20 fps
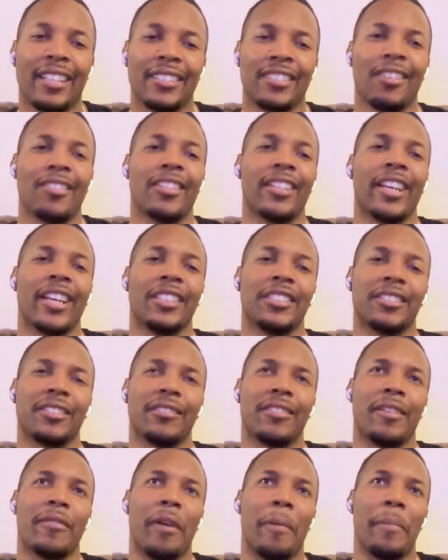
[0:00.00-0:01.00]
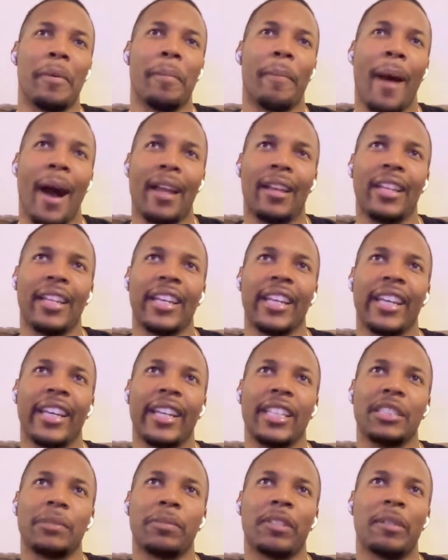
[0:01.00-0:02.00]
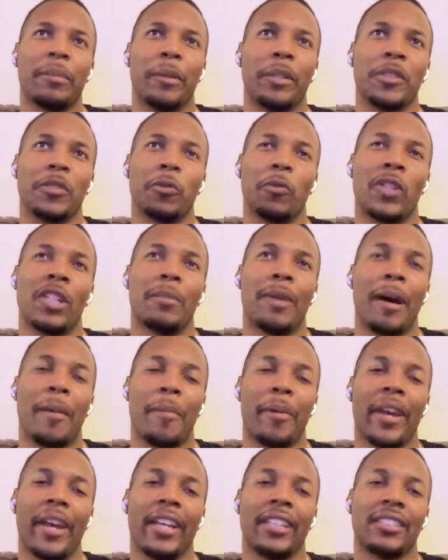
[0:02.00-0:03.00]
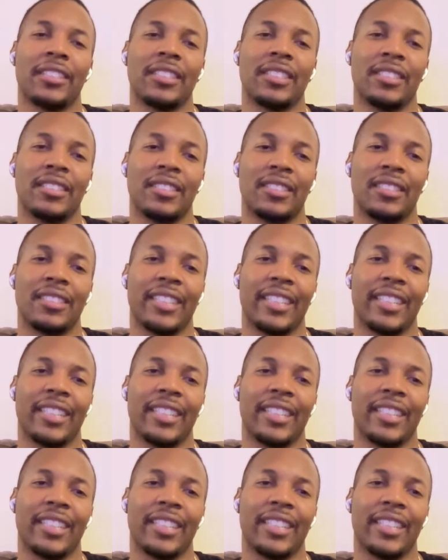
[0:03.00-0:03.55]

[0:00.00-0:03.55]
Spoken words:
So yeah, so I mean, modeling is pretty much one of my passions.